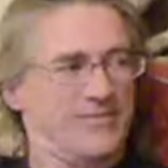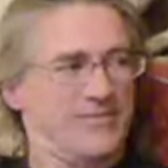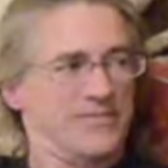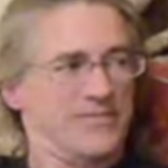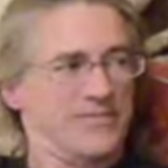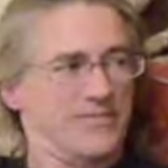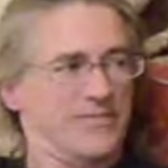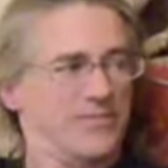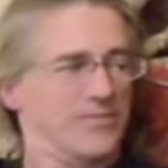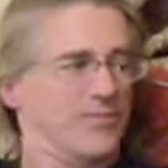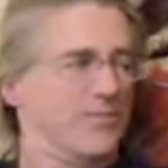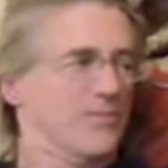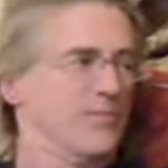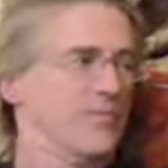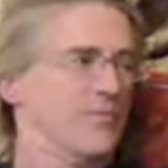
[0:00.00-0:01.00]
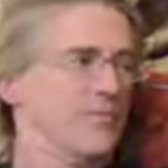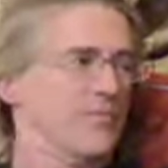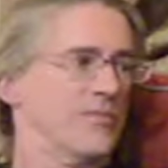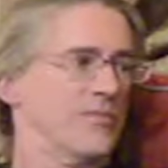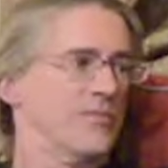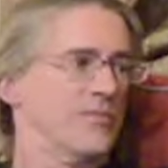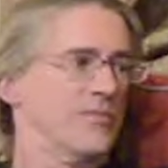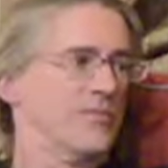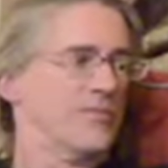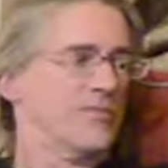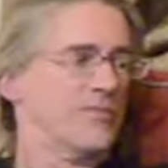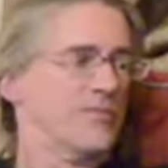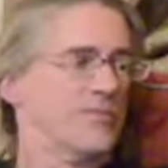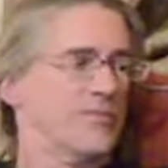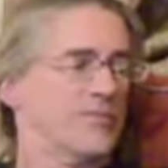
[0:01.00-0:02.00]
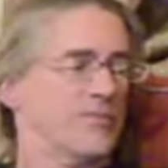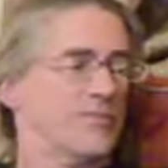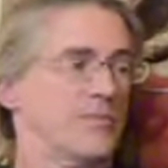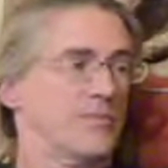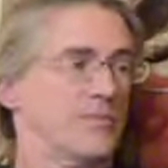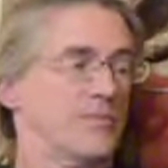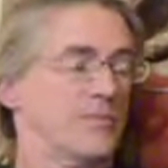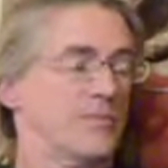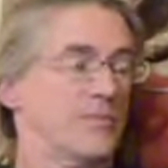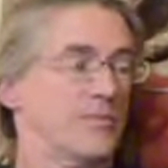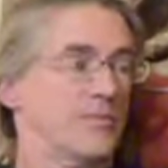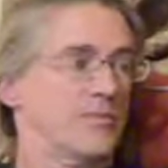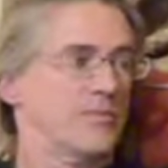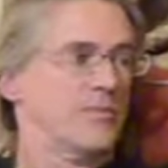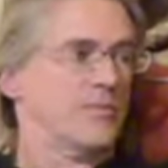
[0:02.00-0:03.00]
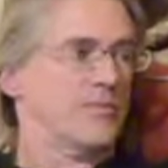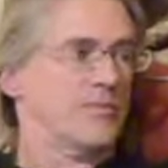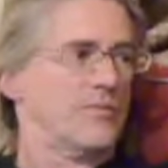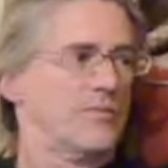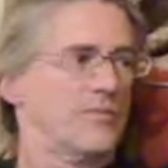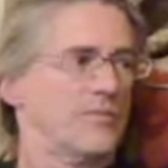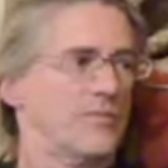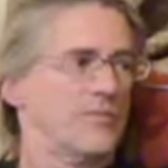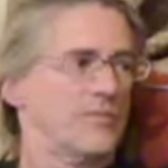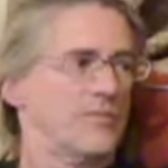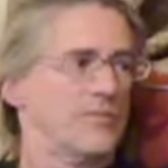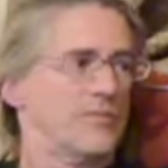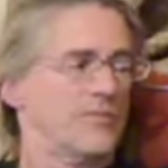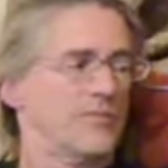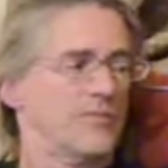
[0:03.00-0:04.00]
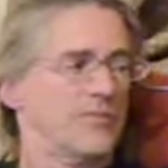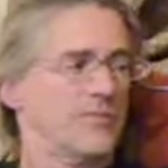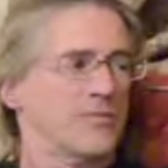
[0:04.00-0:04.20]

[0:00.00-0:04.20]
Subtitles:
No words are spoken by the person on screen.